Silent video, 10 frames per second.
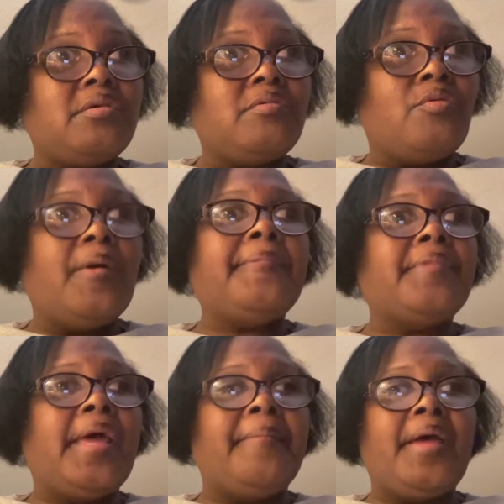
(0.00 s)
When,
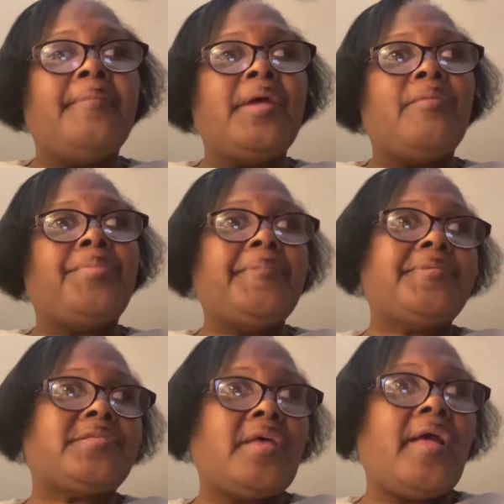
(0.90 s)
and, and, and people
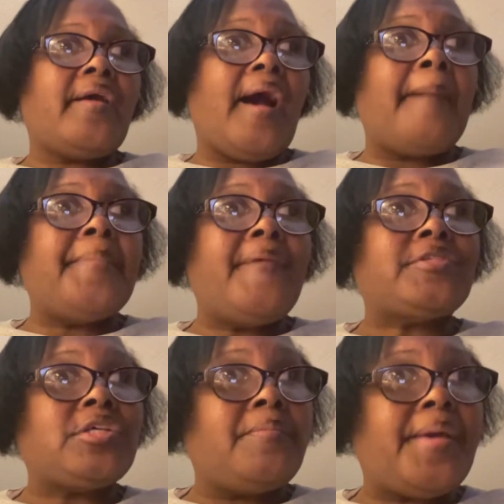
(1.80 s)
say God married
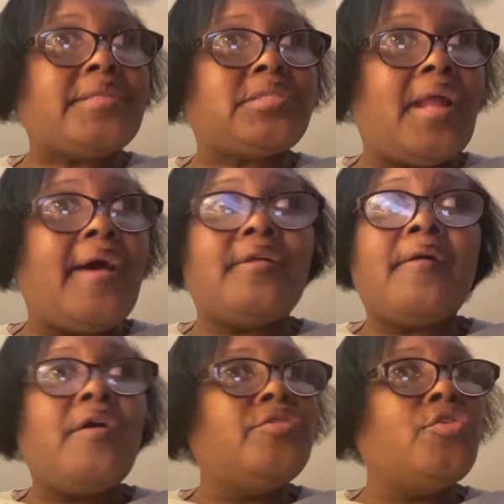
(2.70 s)
to the backslide.
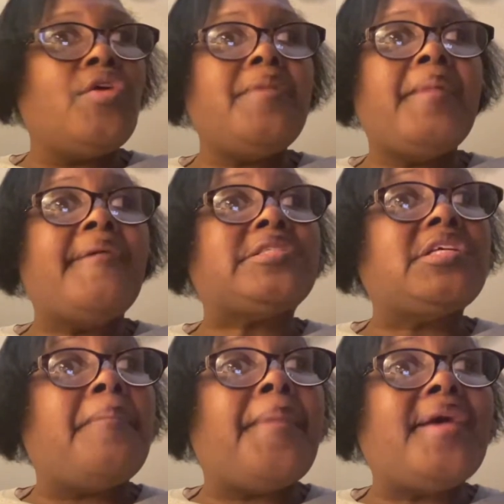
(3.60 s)
No, he married to
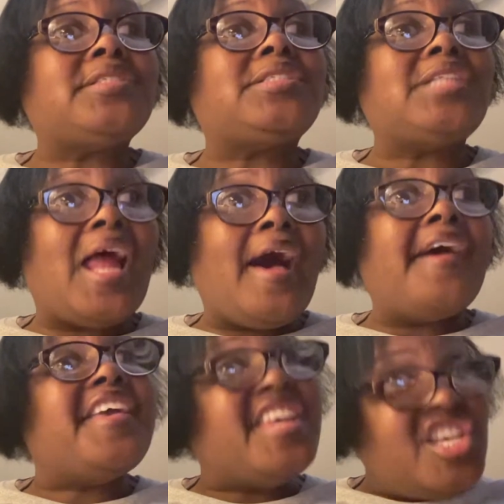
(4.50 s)
the backslide
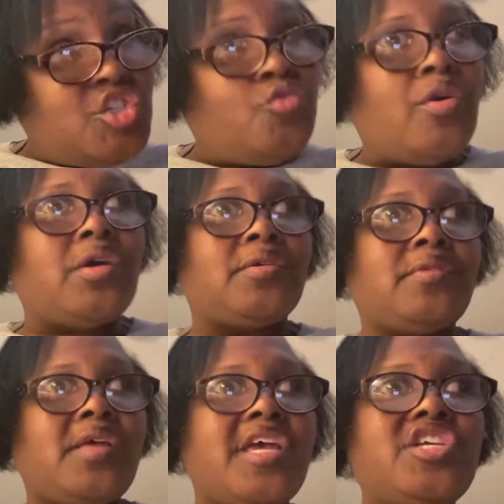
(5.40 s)
Israel.
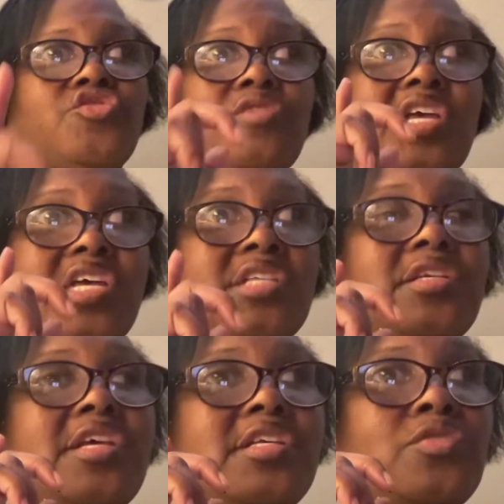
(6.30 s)
Israel is
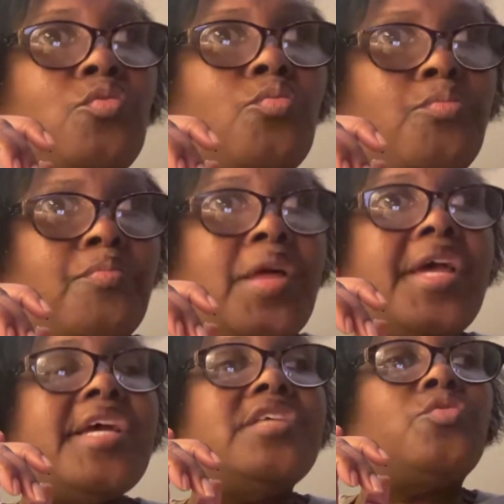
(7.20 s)
his
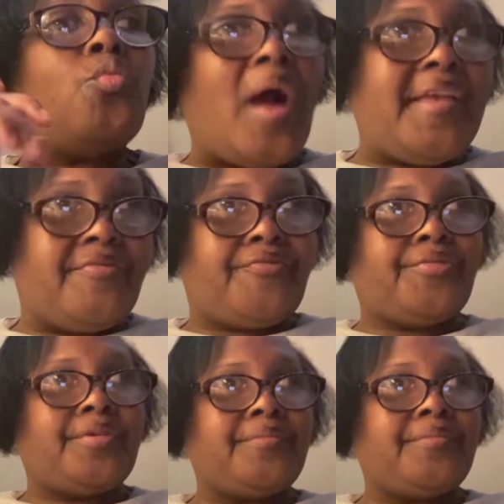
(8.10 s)
his wife.